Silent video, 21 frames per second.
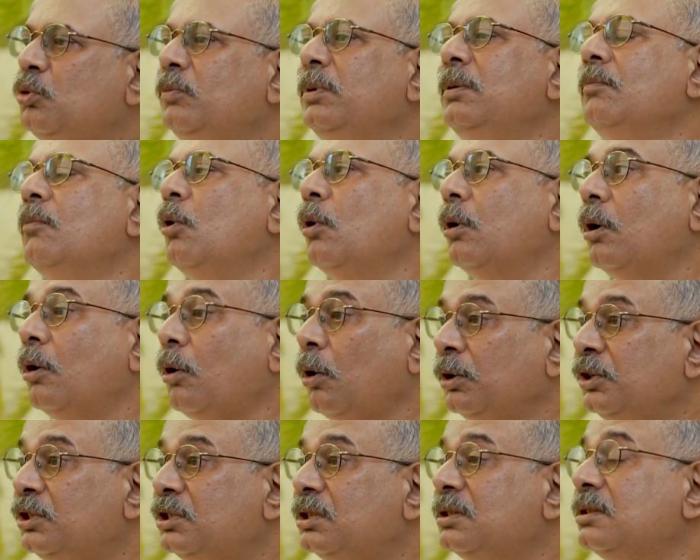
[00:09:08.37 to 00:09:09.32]
to be more
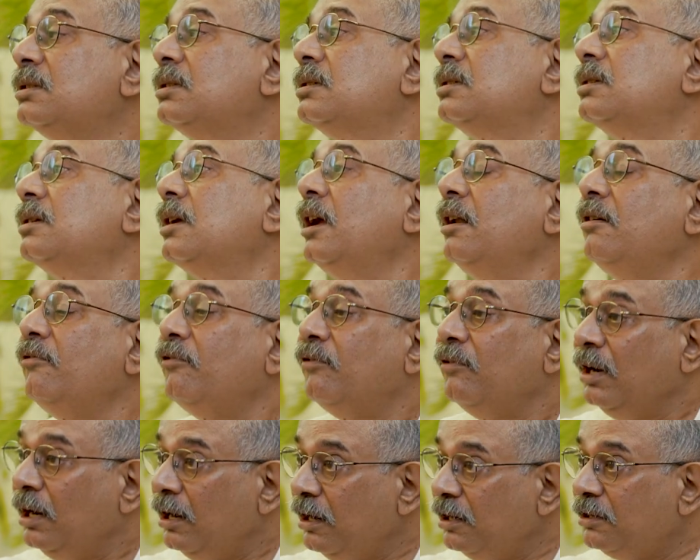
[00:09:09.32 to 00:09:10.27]
conscious and
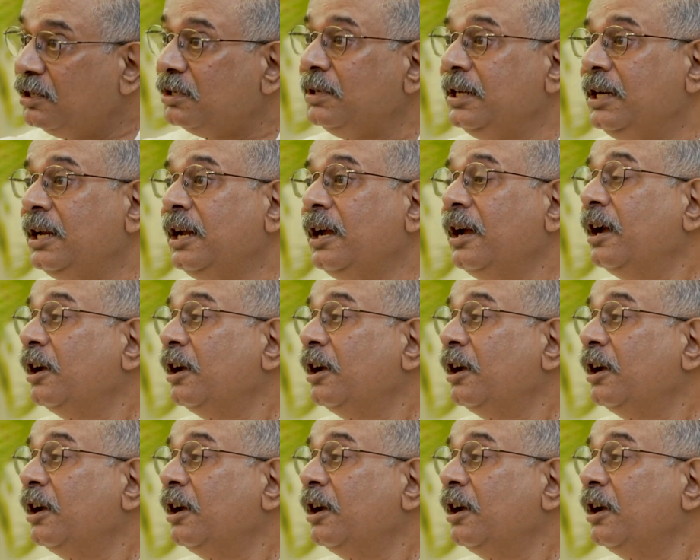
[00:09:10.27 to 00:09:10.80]
relative